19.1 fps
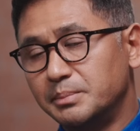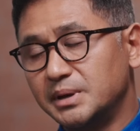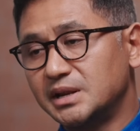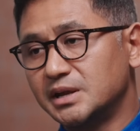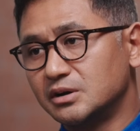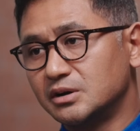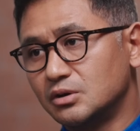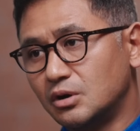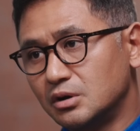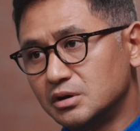
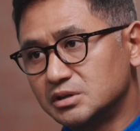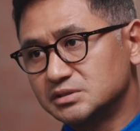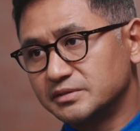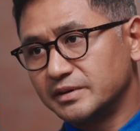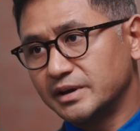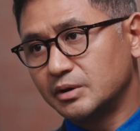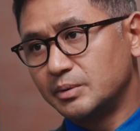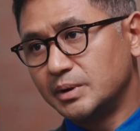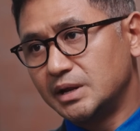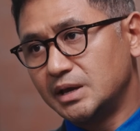billion of
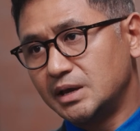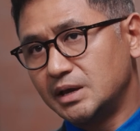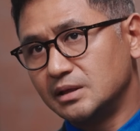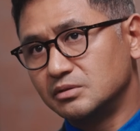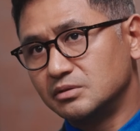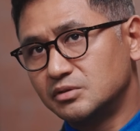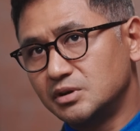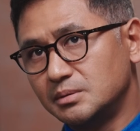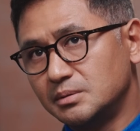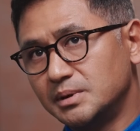equity in
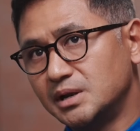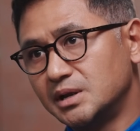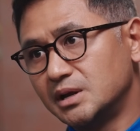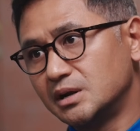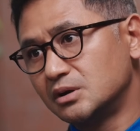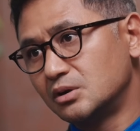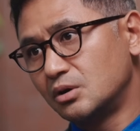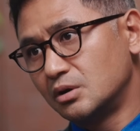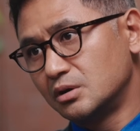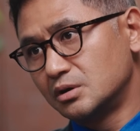$3
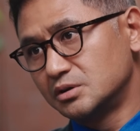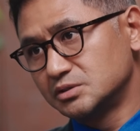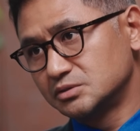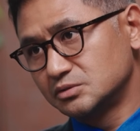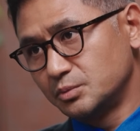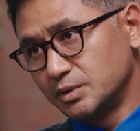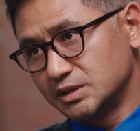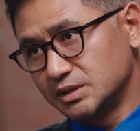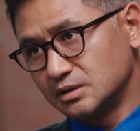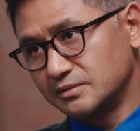billion
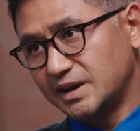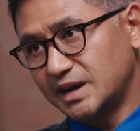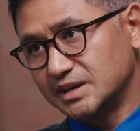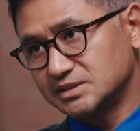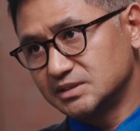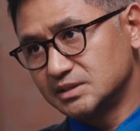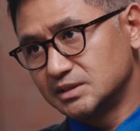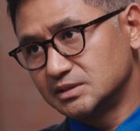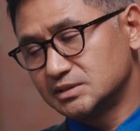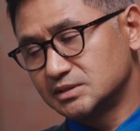worth of
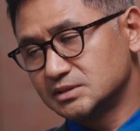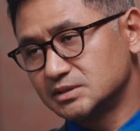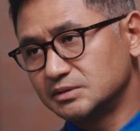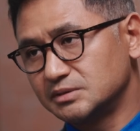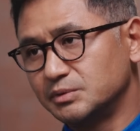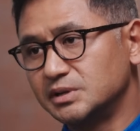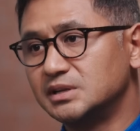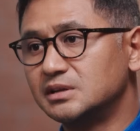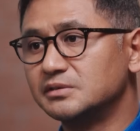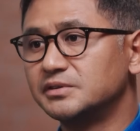assets
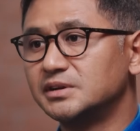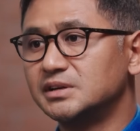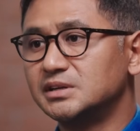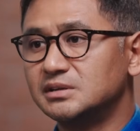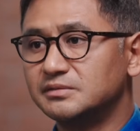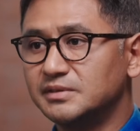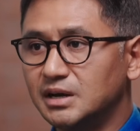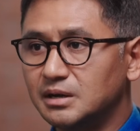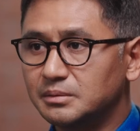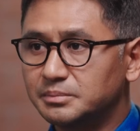with different
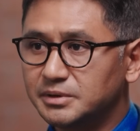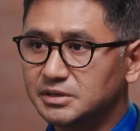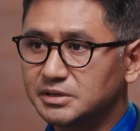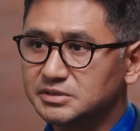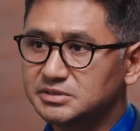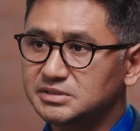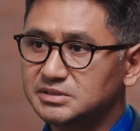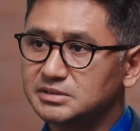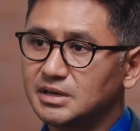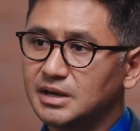
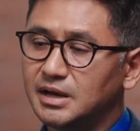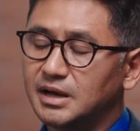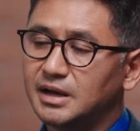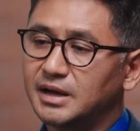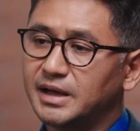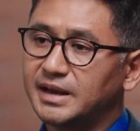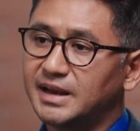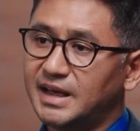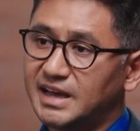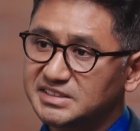developers
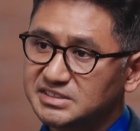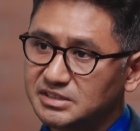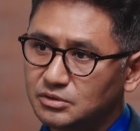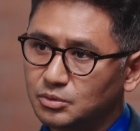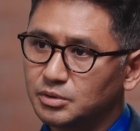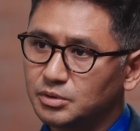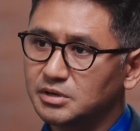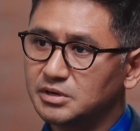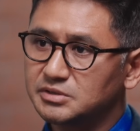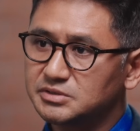and asset
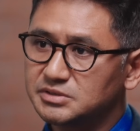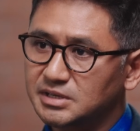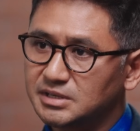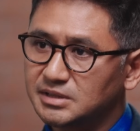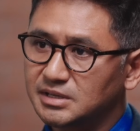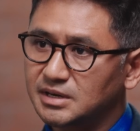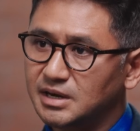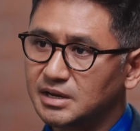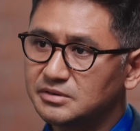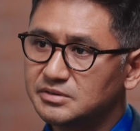owners in
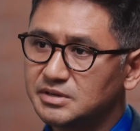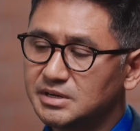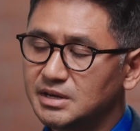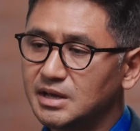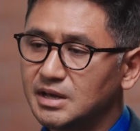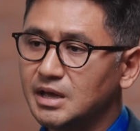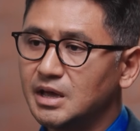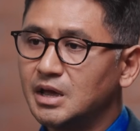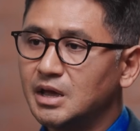the country.